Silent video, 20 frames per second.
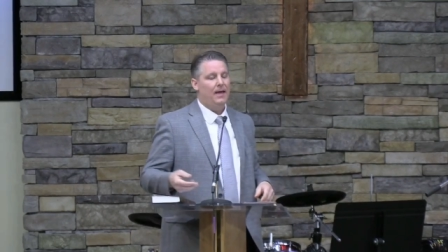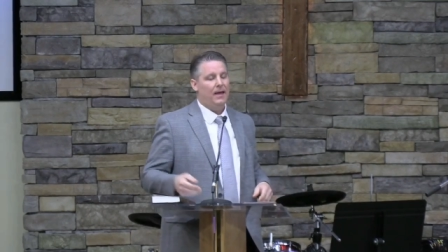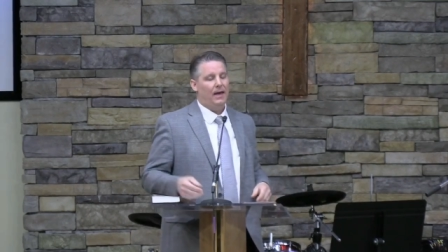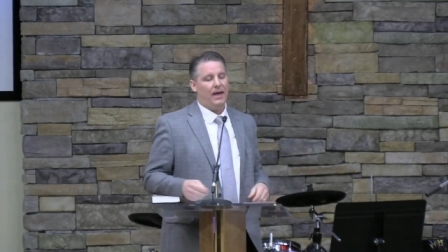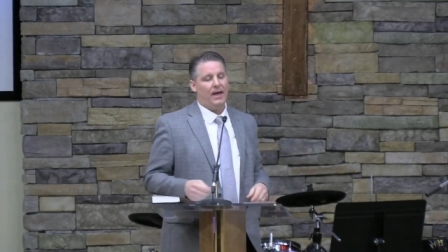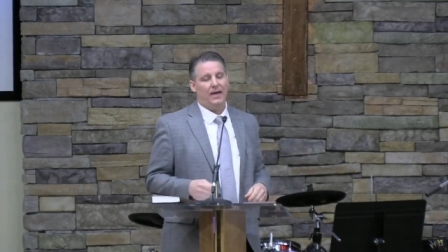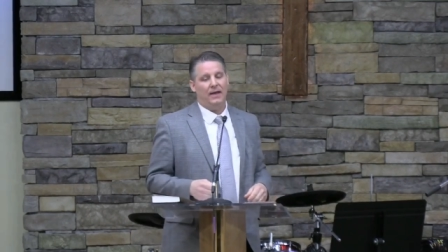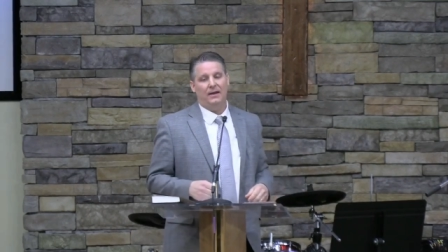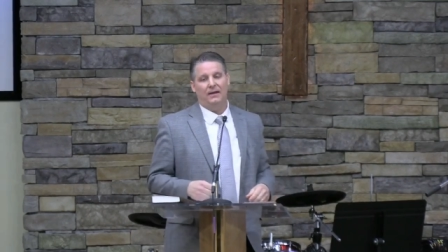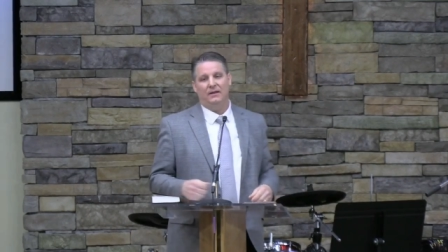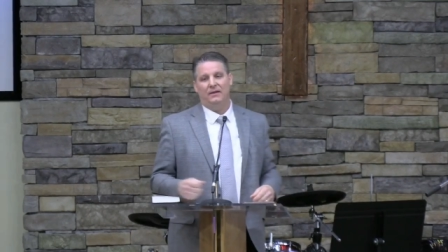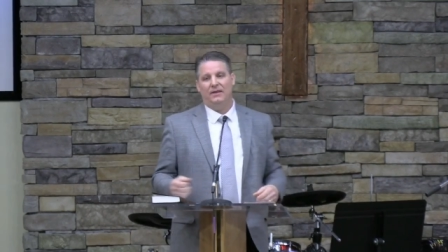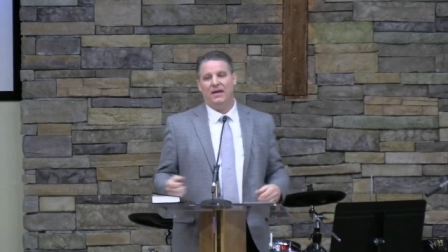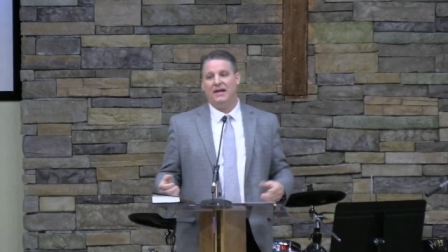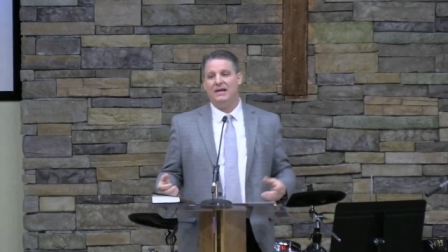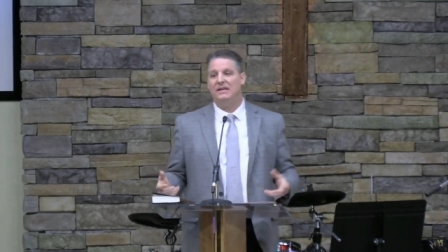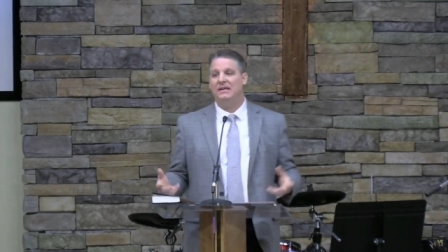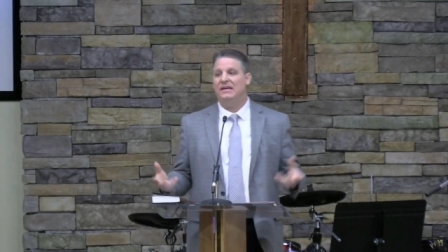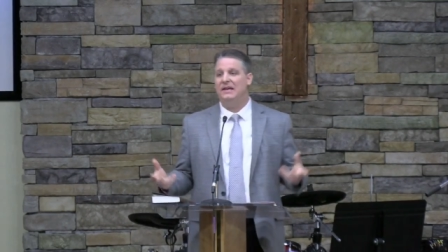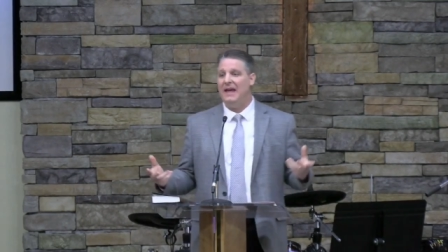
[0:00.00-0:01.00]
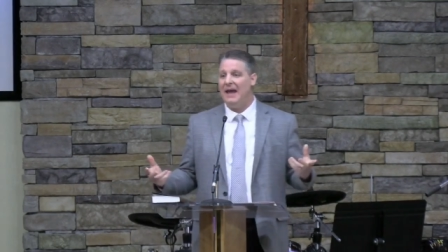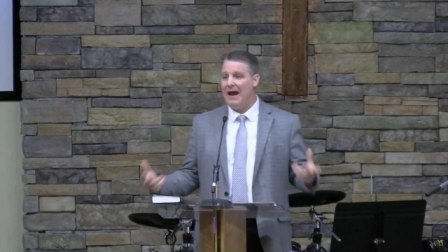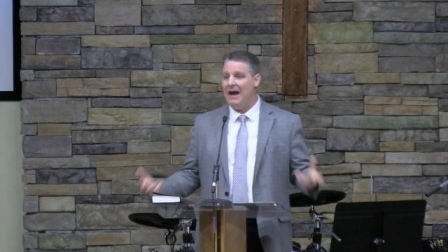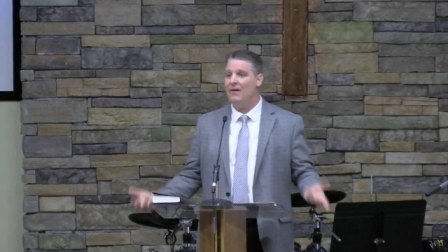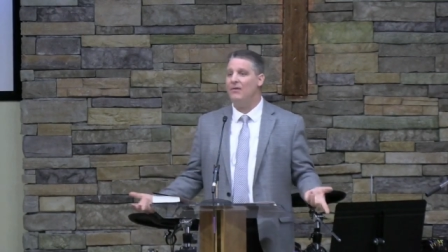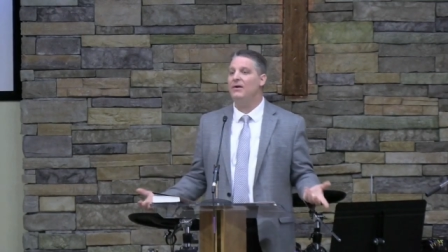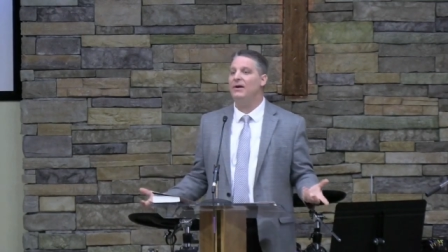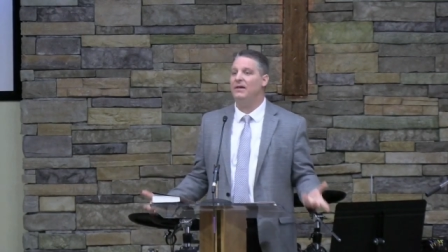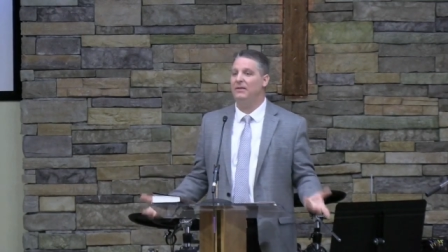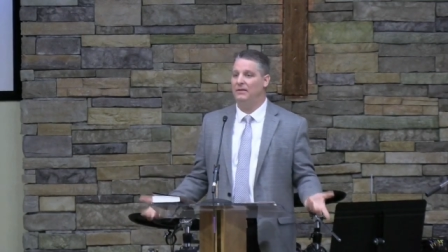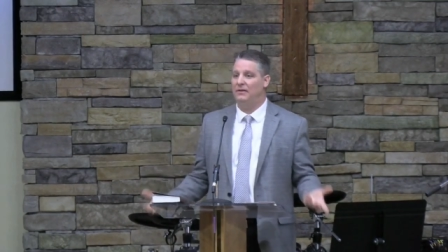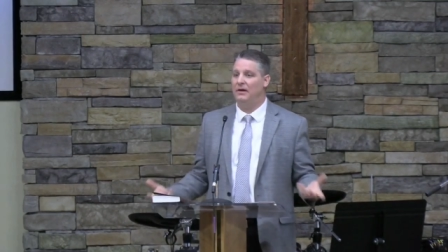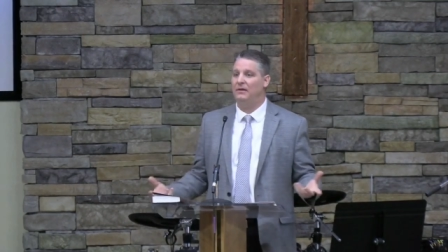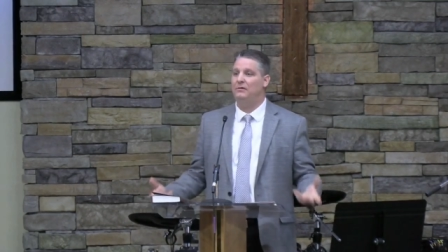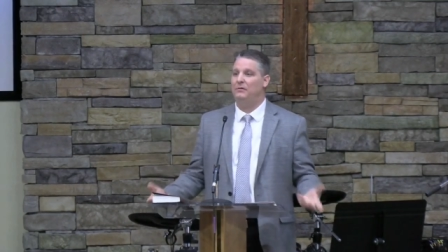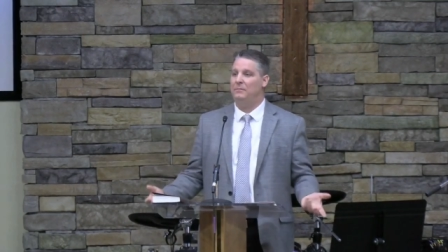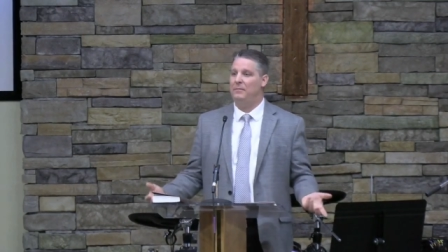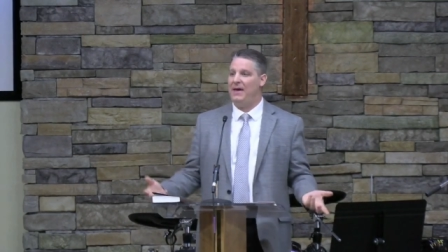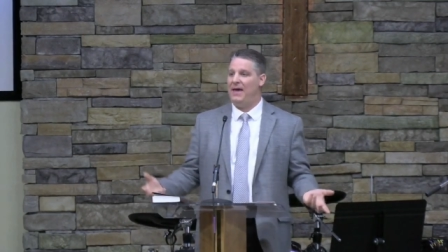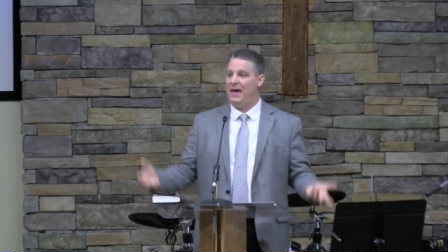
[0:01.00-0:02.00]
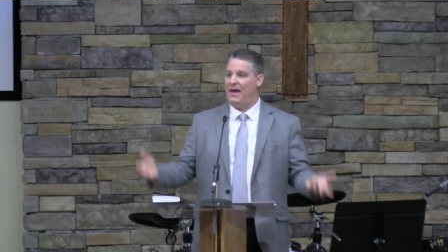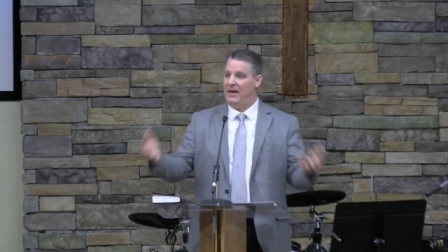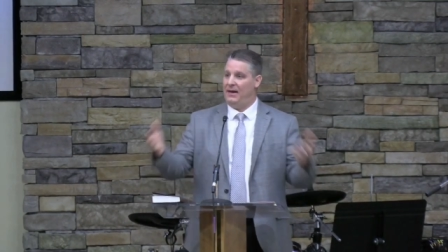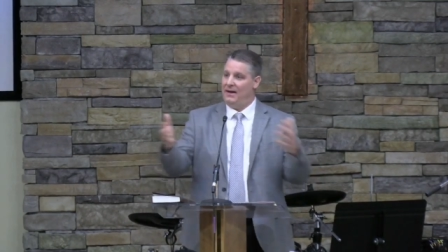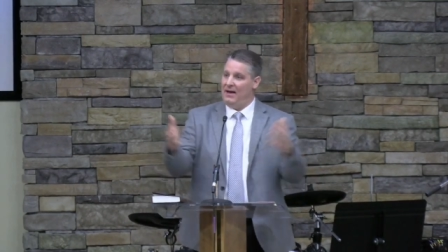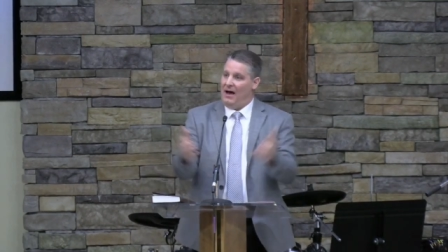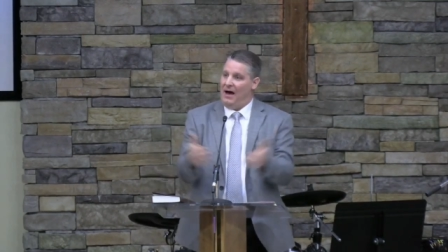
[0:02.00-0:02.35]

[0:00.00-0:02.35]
and they carry this man